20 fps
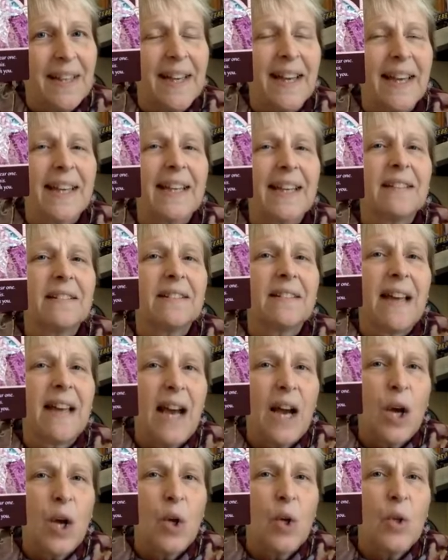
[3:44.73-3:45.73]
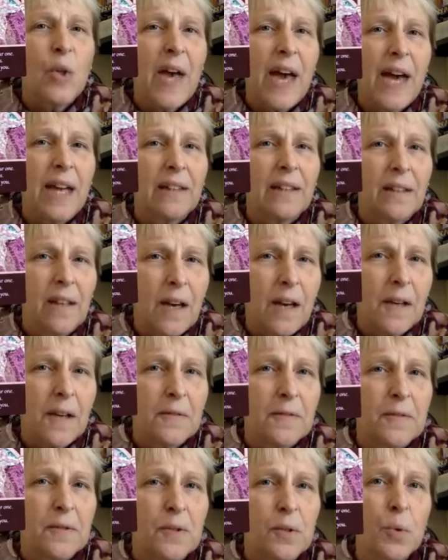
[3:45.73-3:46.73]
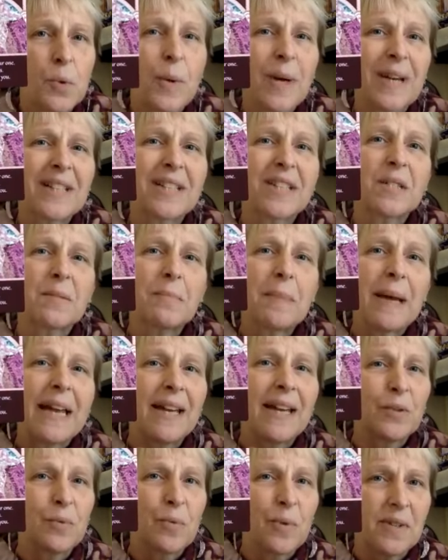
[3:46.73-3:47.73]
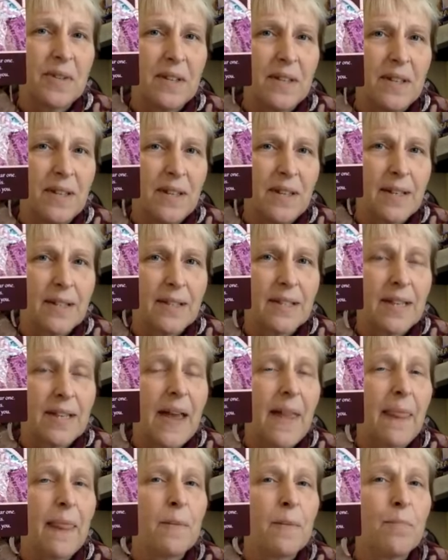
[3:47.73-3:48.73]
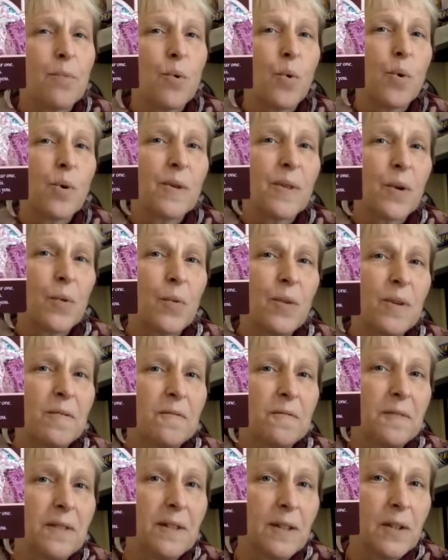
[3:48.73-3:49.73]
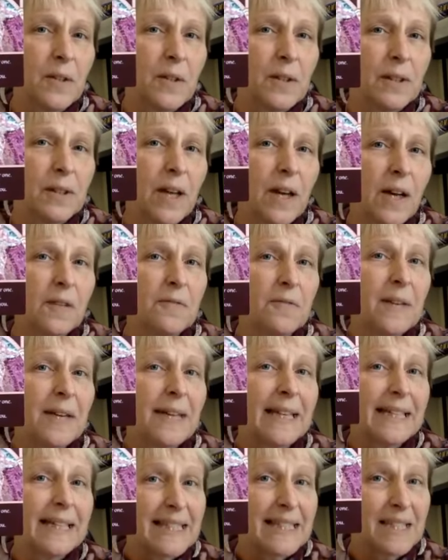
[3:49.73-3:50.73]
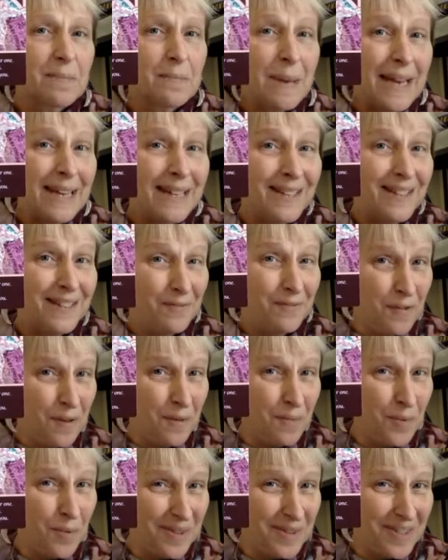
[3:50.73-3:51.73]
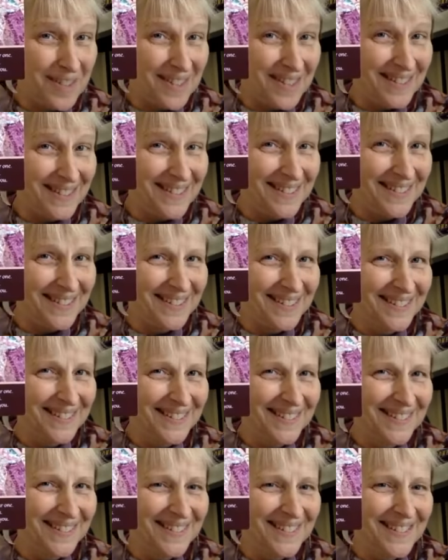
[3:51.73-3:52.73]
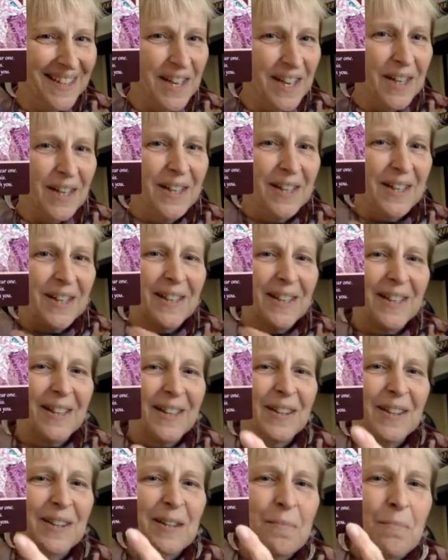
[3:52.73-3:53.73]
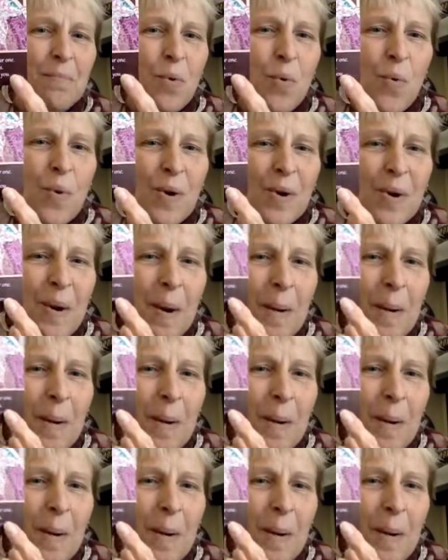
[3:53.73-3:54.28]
and allow that love to expand within us. And the more that we feel the love and expand it from within, the more